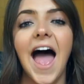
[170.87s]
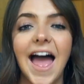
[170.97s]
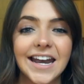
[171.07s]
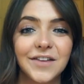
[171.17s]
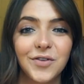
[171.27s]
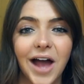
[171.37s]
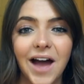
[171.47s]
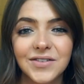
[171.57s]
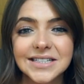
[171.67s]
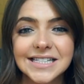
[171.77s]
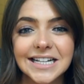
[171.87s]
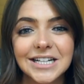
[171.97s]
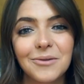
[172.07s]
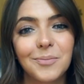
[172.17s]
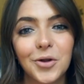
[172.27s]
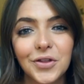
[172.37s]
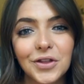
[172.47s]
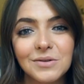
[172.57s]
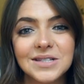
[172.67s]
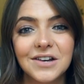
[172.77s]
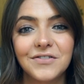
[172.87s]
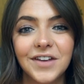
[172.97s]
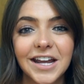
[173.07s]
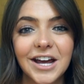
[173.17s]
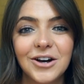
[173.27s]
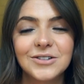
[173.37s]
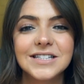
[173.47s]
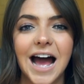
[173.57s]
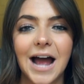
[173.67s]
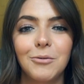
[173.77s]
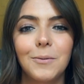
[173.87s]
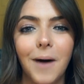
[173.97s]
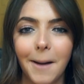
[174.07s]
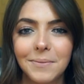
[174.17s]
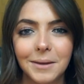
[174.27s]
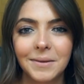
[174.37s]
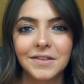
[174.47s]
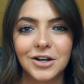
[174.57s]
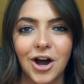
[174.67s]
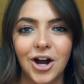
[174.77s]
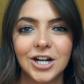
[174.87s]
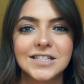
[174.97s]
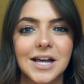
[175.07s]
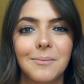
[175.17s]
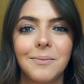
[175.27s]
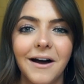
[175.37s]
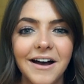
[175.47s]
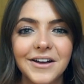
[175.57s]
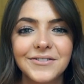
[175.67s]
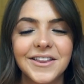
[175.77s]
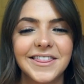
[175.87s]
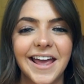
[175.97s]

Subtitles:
And if you haven't seen both of those videos, I will pop them in the cards above.